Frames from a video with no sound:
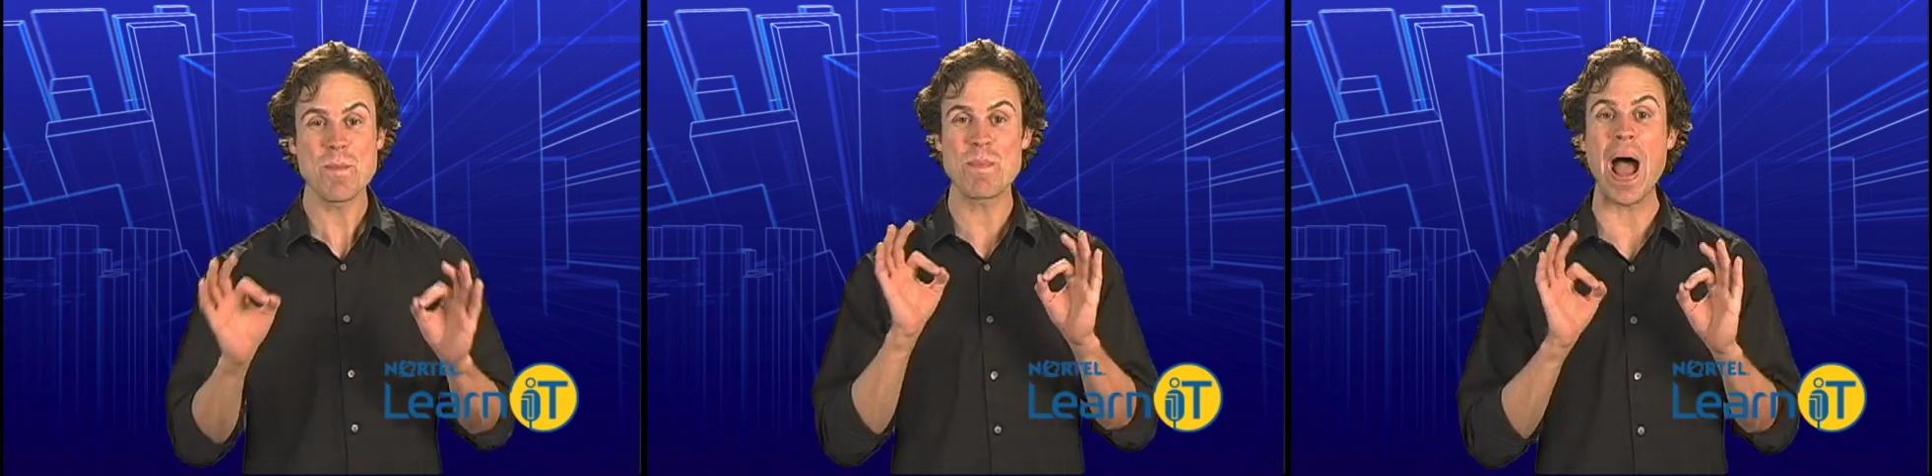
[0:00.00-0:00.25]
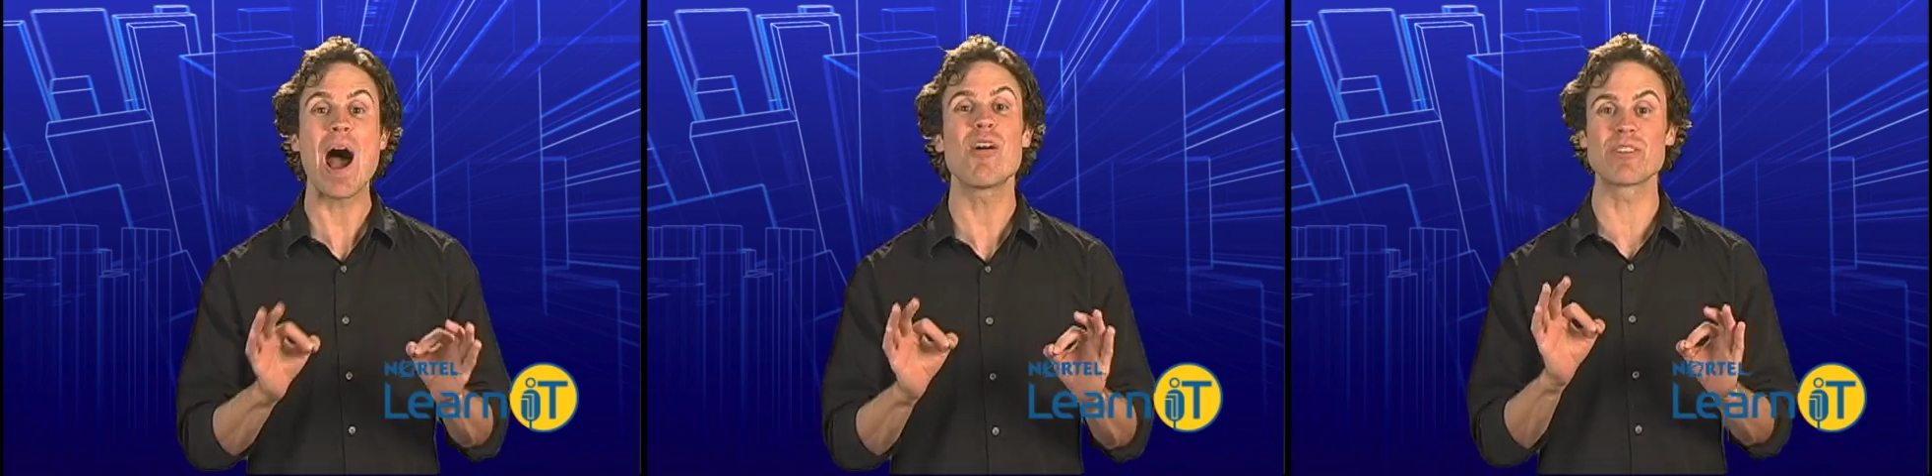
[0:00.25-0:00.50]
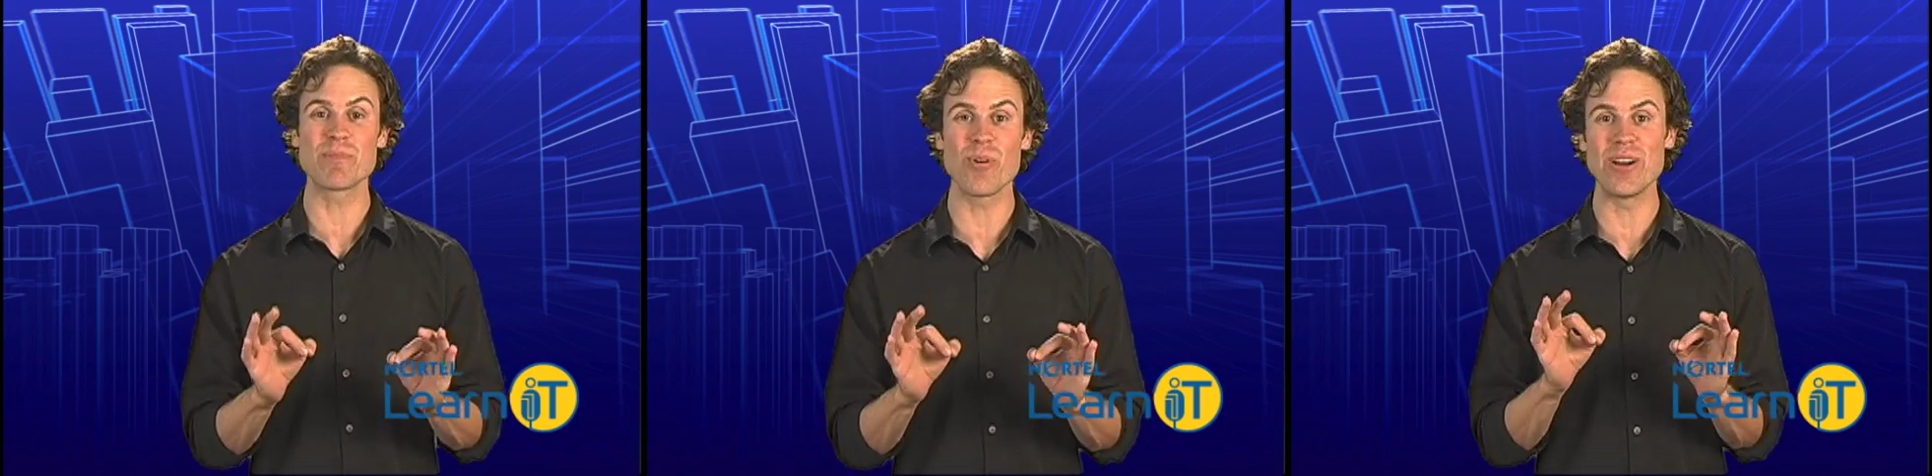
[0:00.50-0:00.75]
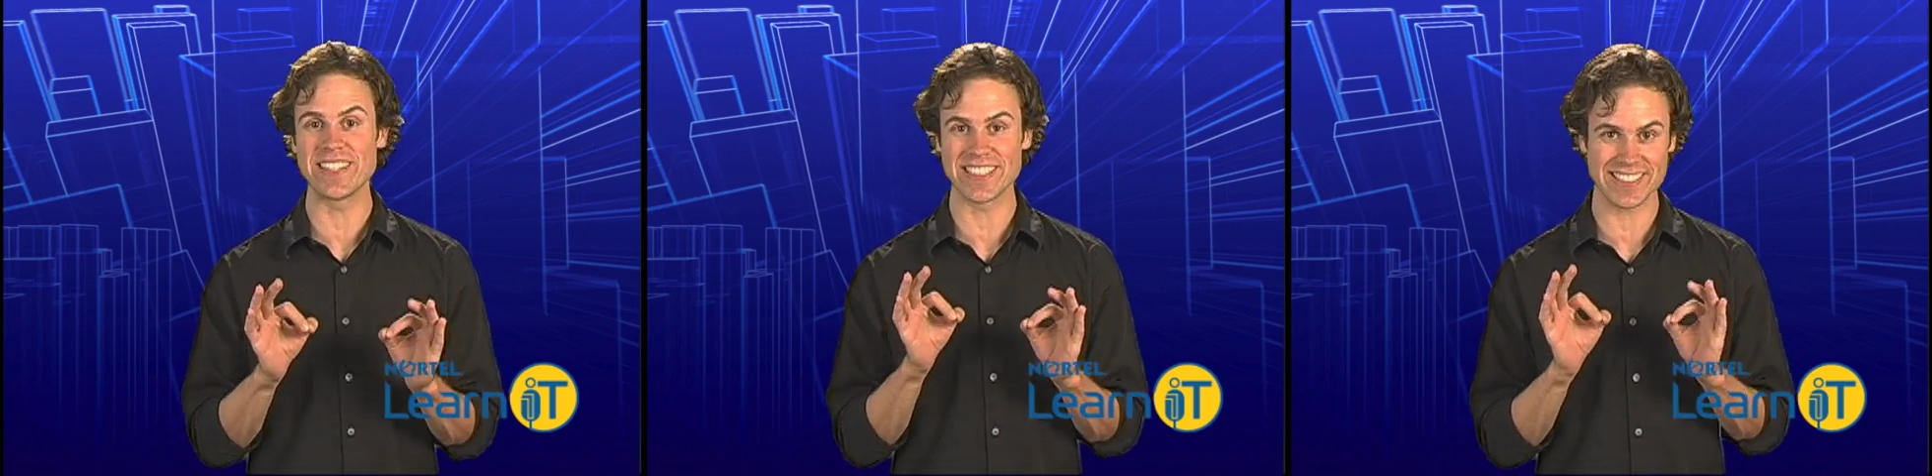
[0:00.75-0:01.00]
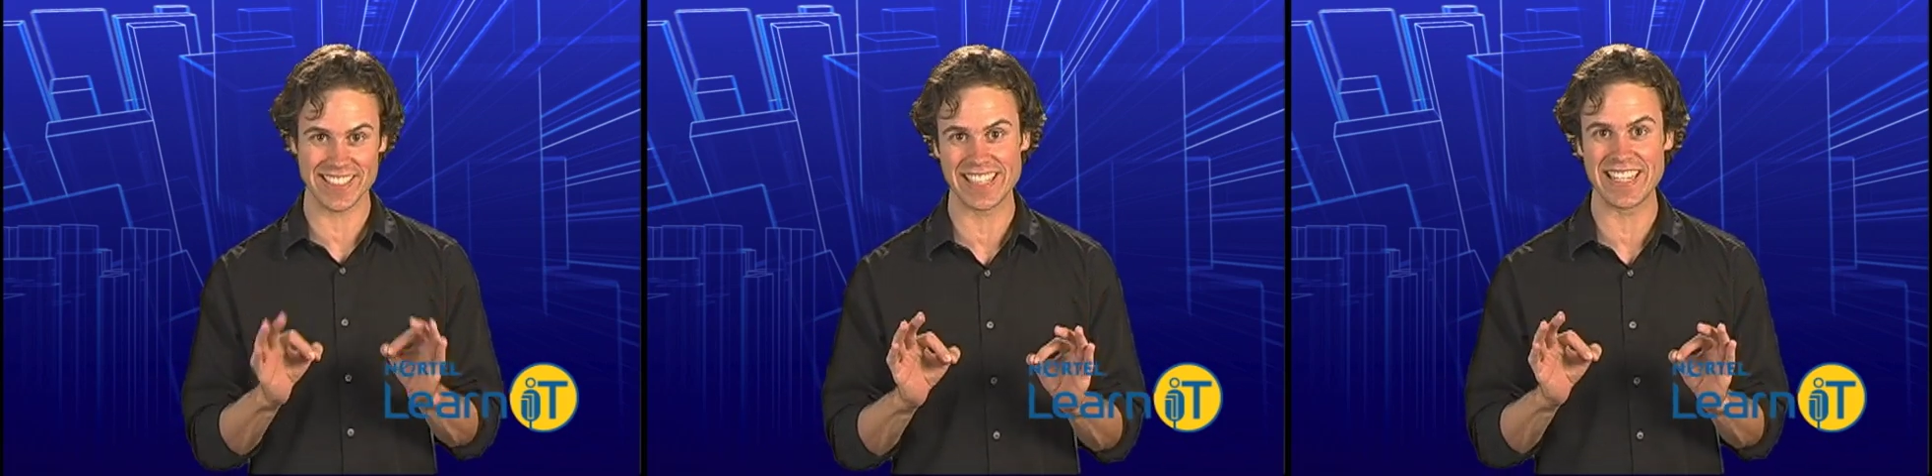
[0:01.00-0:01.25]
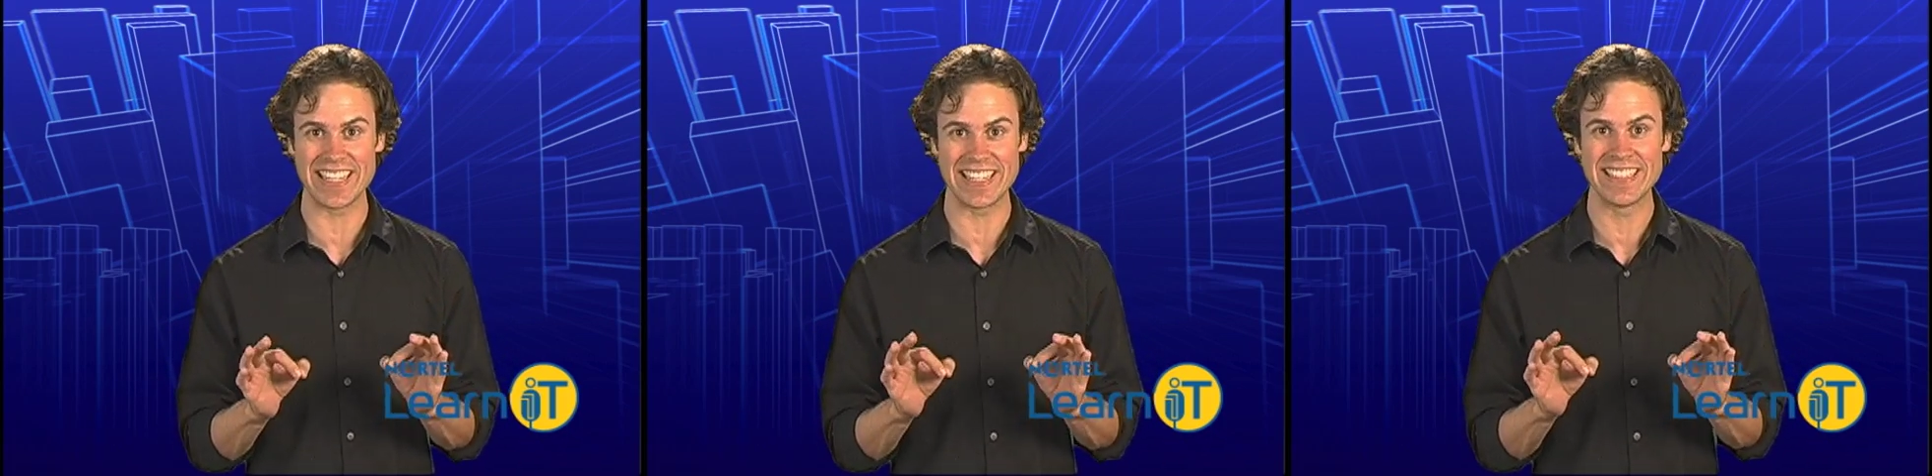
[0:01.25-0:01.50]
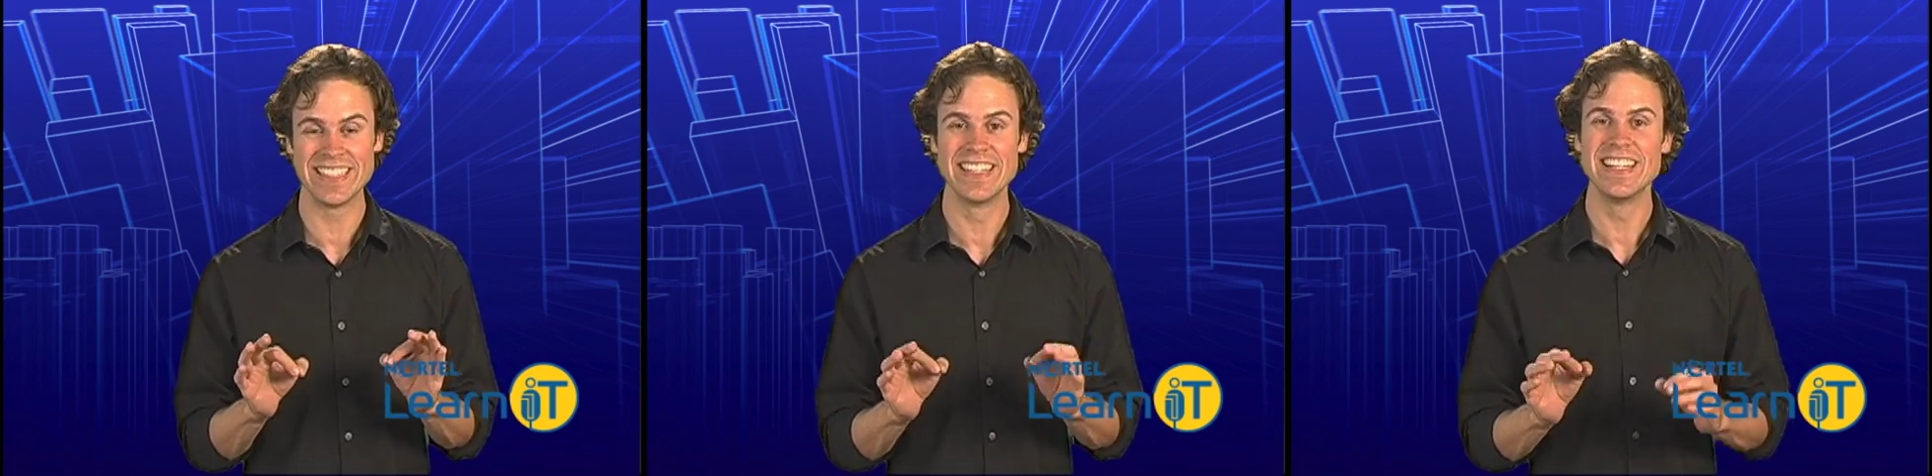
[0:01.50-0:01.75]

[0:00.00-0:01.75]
PowerPoint is the key.